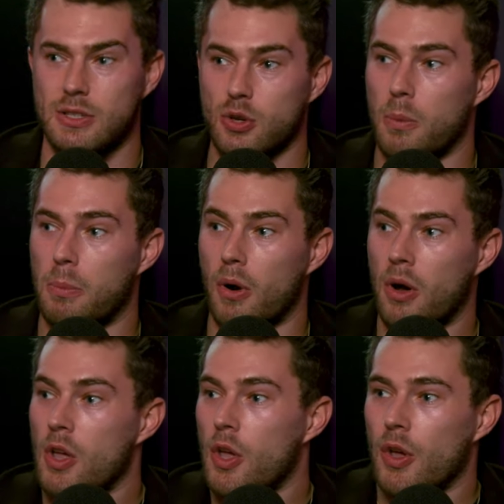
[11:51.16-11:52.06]
this up, but
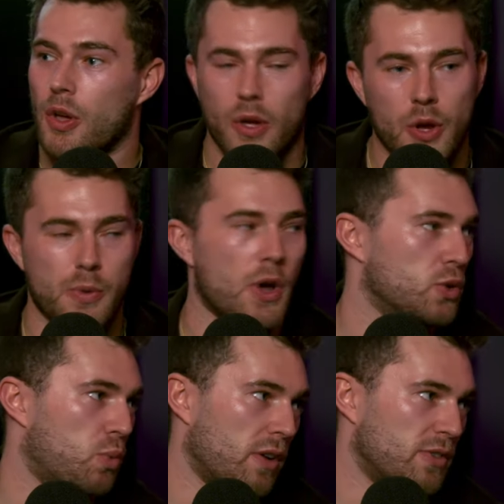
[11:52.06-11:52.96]
who
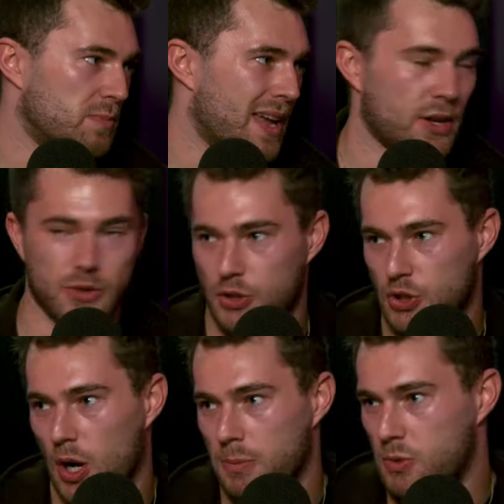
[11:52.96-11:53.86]
knows, one of us may lose our
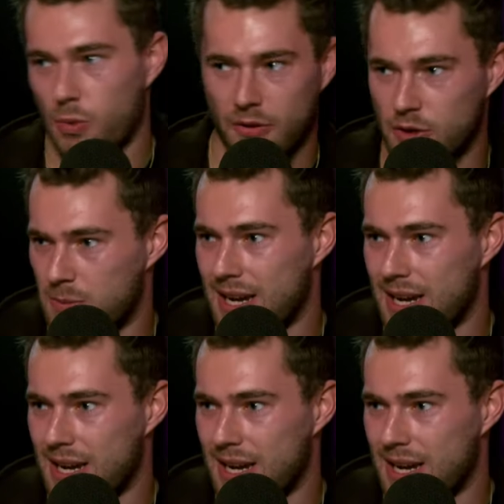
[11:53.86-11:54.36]
jobs, one of us